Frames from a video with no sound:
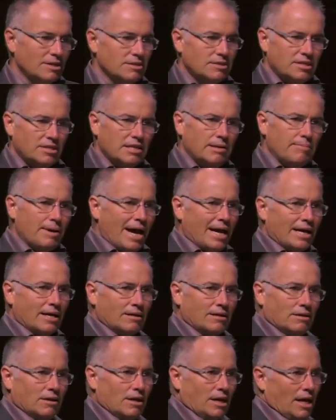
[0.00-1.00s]

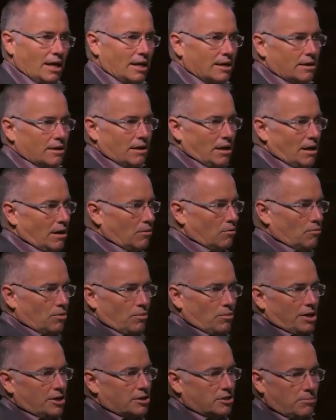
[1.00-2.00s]
Citibank, and we
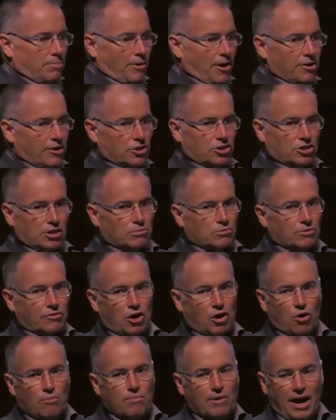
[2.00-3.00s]
went into partnerships with
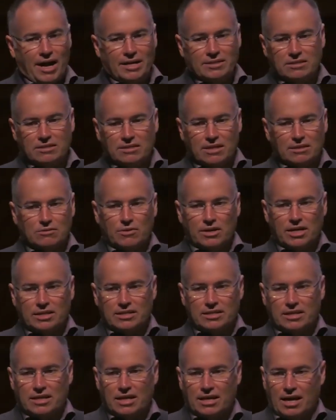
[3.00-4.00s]
co-brands. That's what I
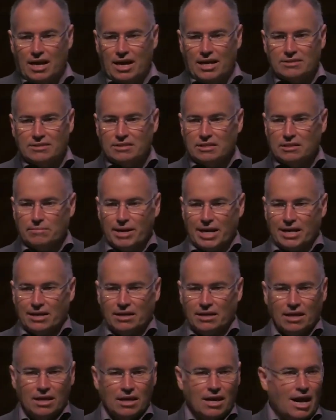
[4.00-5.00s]
did at
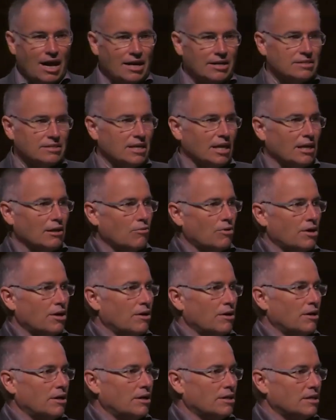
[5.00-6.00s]
Citibank out of
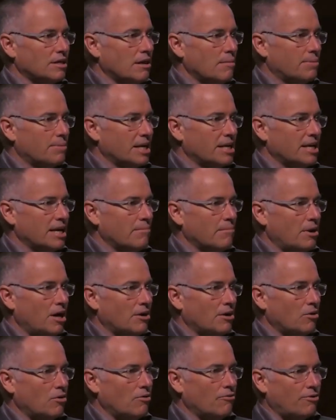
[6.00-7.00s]
Delaware in the MBNA
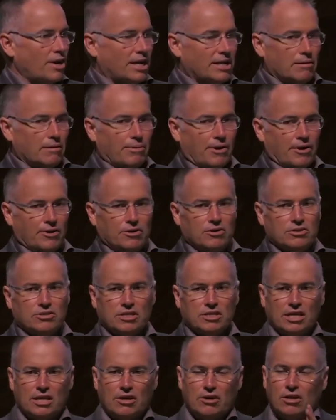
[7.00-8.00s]
model, finding partners
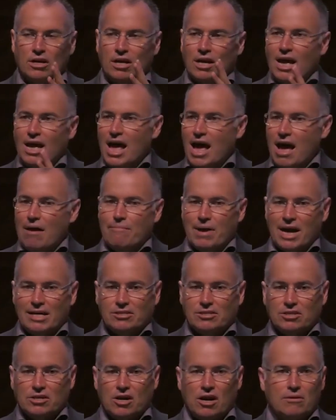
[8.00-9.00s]
there. At
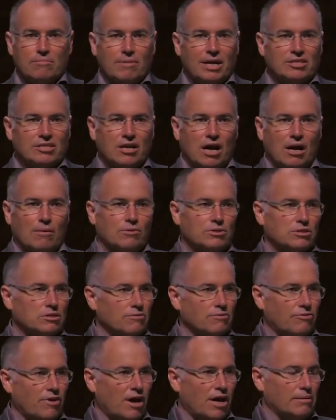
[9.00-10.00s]
MasterCard, my job was
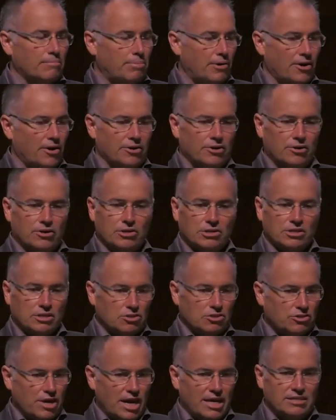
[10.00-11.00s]
to find partners
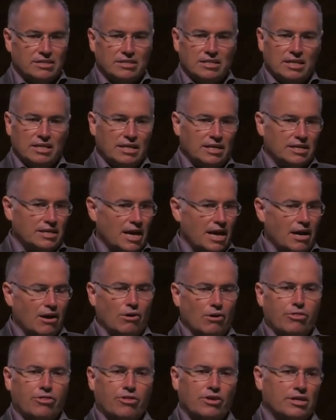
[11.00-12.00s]
in transit, in
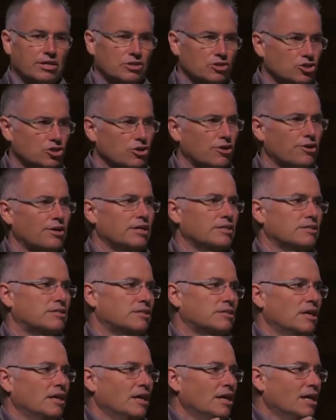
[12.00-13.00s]
health, in
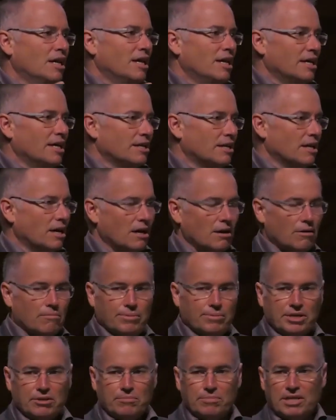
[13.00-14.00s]
insurance, in
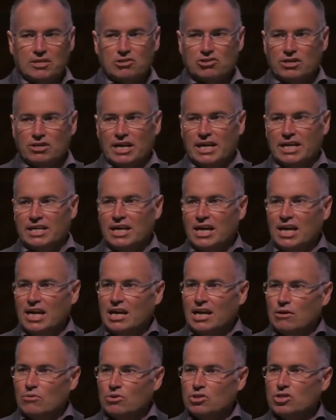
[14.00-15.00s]
B2B trade.
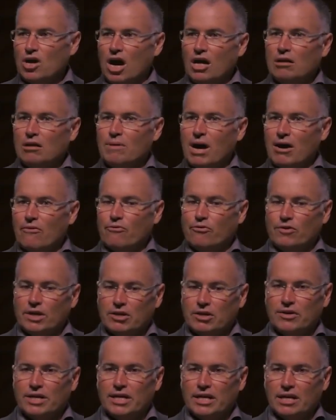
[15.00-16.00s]
It was all about
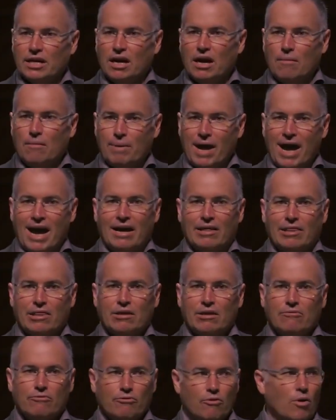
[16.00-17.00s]
figuring a
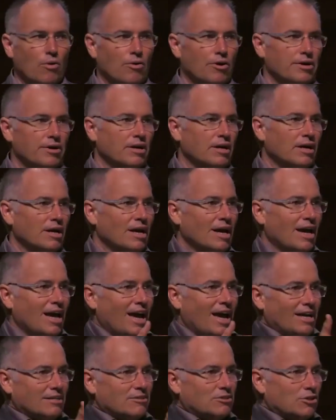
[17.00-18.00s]
path forward.
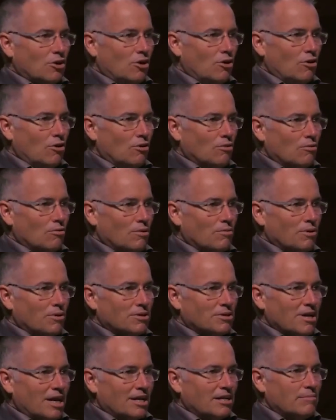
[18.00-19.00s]
And so when we
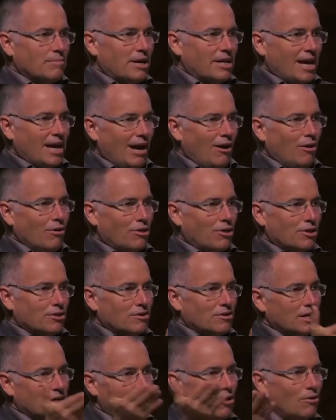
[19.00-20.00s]
were talking about health, and
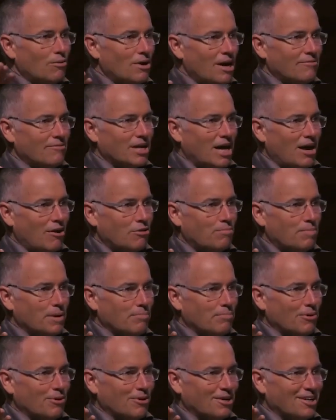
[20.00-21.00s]
you're like, oh, we're having health
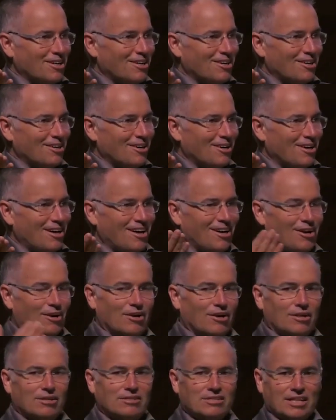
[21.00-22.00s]
people
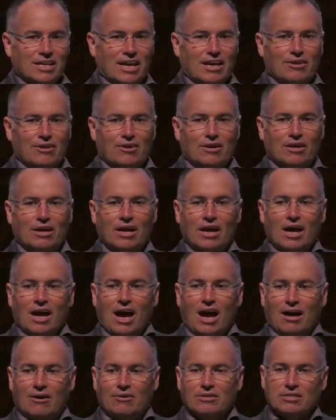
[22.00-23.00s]
here together,
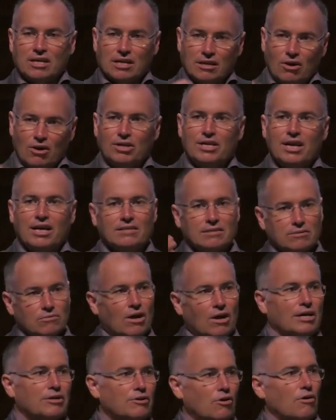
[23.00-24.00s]
I was like, oh, yes,
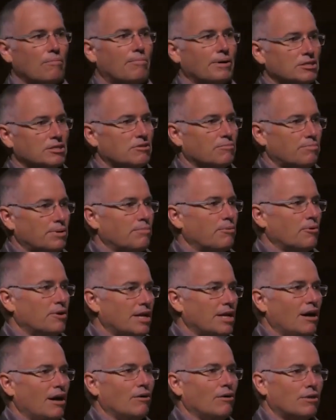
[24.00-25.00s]
well, I know a bunch of people
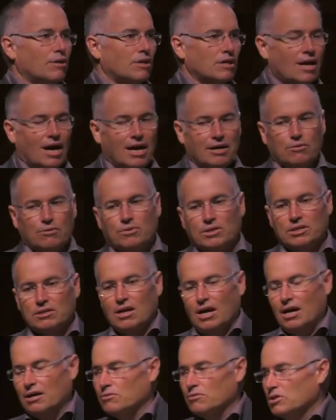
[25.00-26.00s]
in health. How do
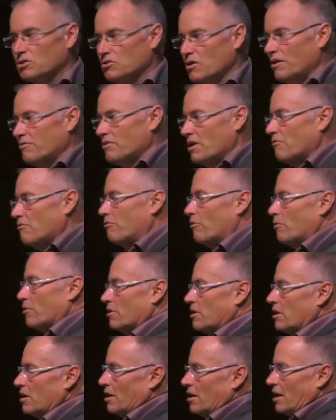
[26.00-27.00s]
we drive that
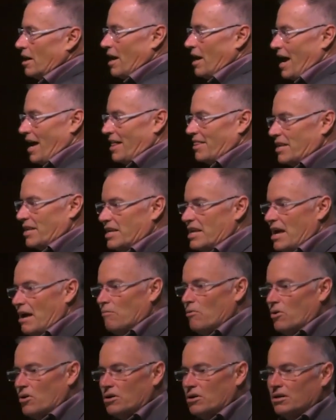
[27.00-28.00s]
forward? And the
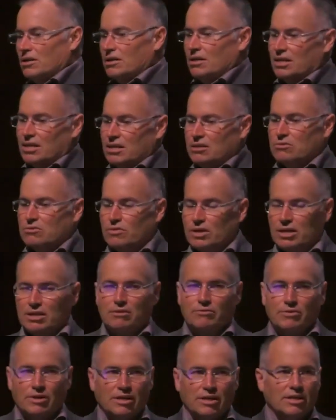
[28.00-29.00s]
network is
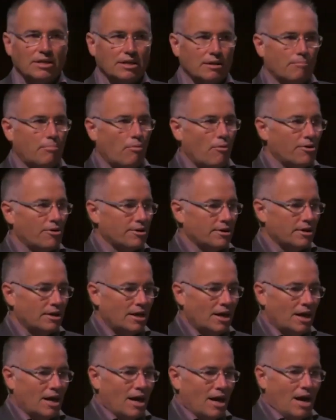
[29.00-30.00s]
really, really important.
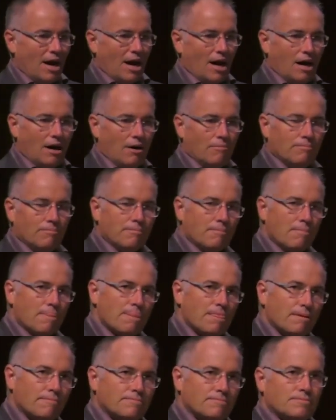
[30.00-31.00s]

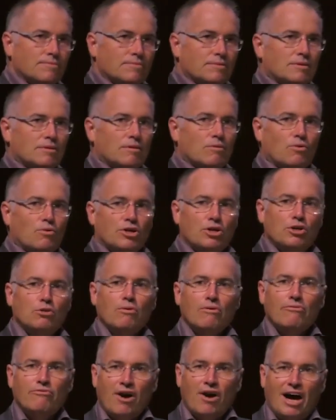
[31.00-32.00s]
What you
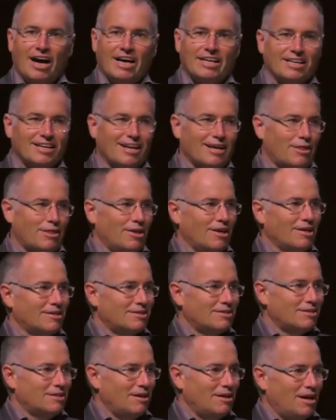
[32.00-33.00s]
will find, and I think
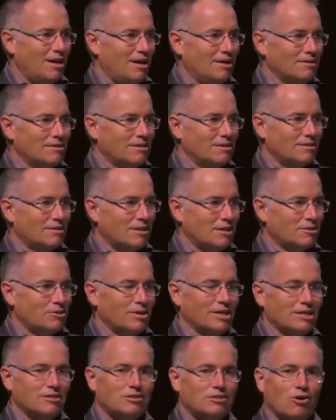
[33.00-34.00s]
Dr.
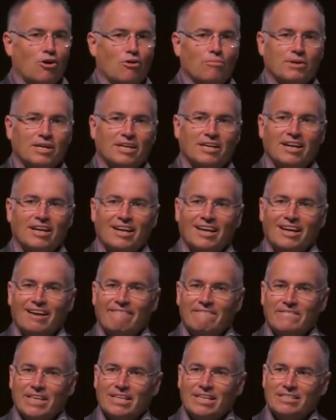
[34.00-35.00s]
Ricketts told me,
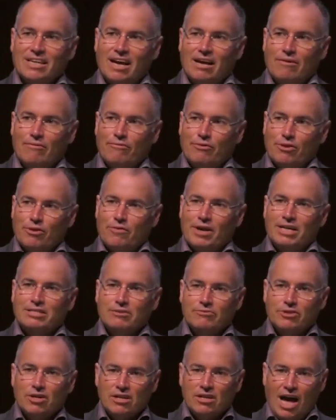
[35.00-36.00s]
is that for the rest
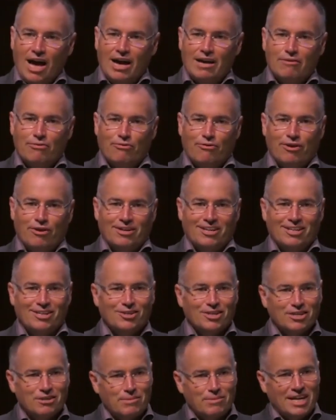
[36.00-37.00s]
of your life,
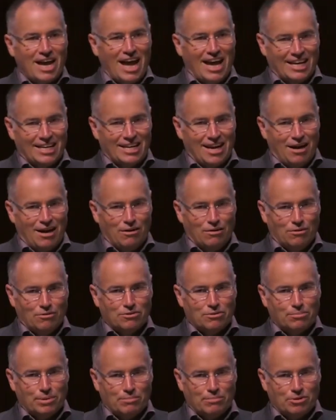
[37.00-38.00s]
you're going to be hanging out
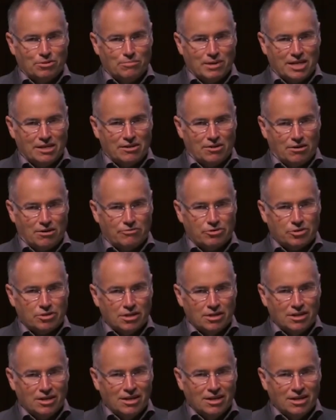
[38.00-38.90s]
with the people you met at Harvard.